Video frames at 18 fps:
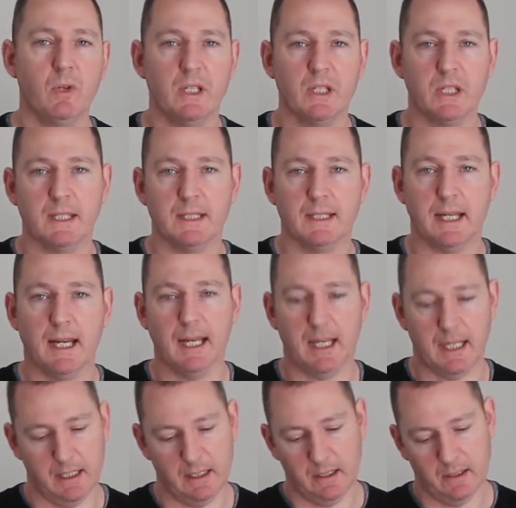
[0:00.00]

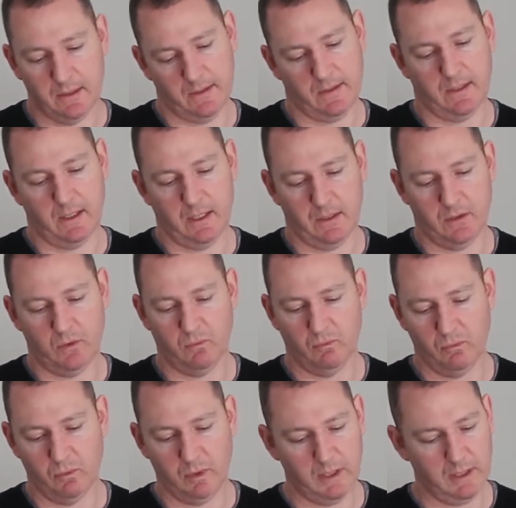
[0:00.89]
guitar, and it's
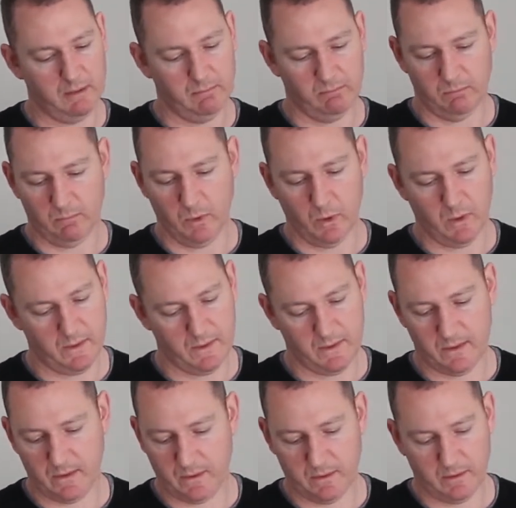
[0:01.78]
really
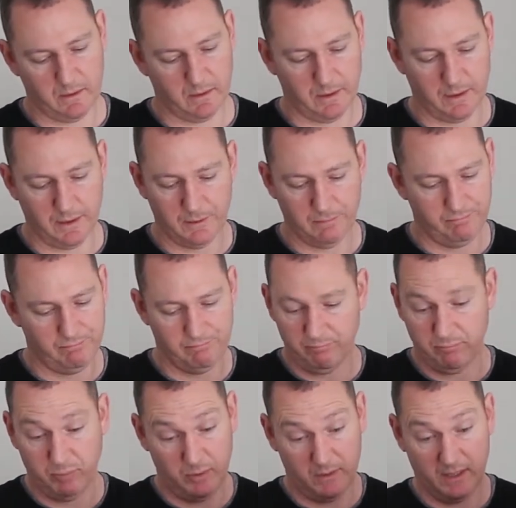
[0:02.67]
nicely
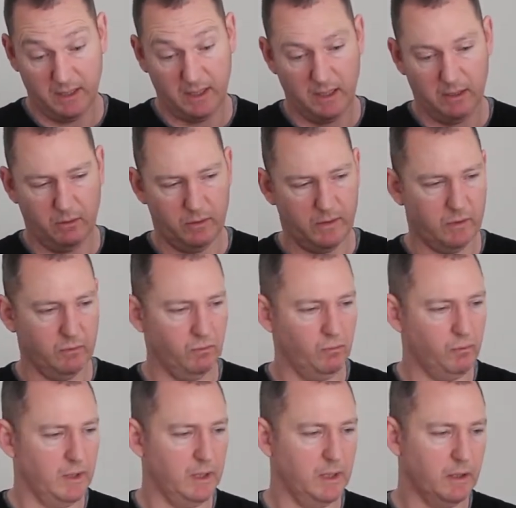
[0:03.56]
put together. It's a
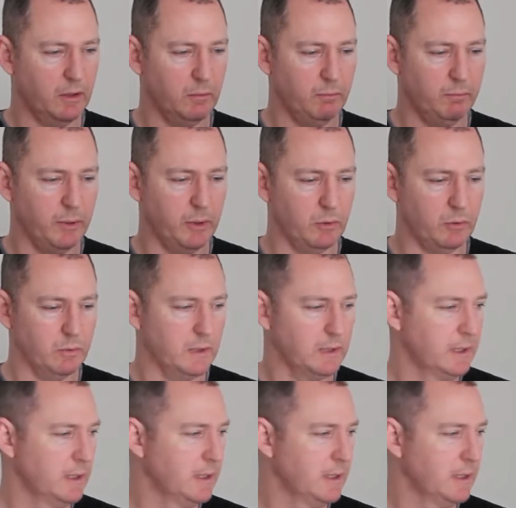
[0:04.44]
really good build.